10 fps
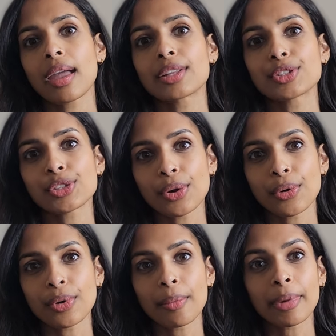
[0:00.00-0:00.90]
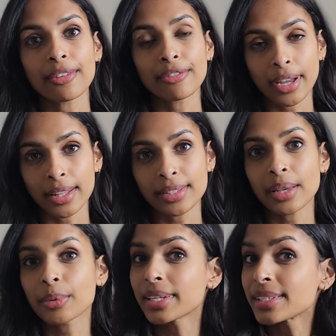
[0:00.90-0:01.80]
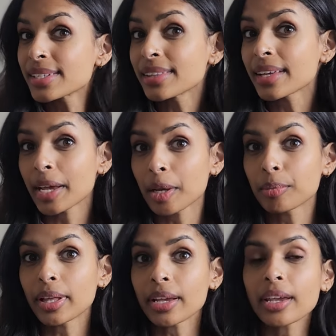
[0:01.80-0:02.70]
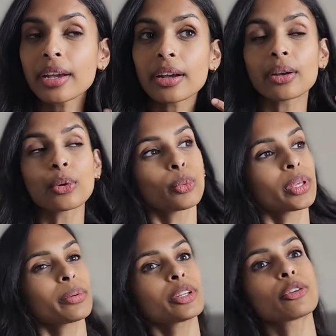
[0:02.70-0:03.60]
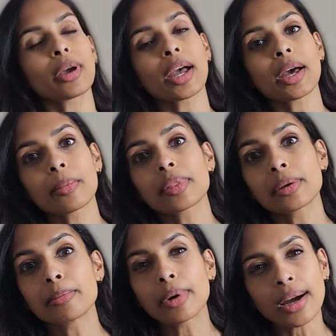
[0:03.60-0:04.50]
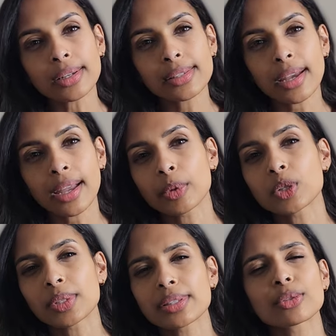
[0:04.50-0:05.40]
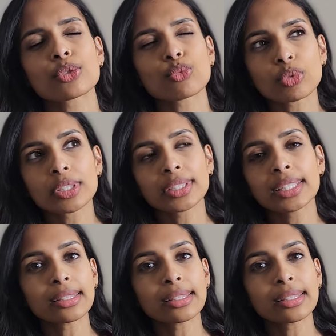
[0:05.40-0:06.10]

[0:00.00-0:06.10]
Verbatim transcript: And so my friends that were Indian that had black hair, we would grab the box dye, which was this really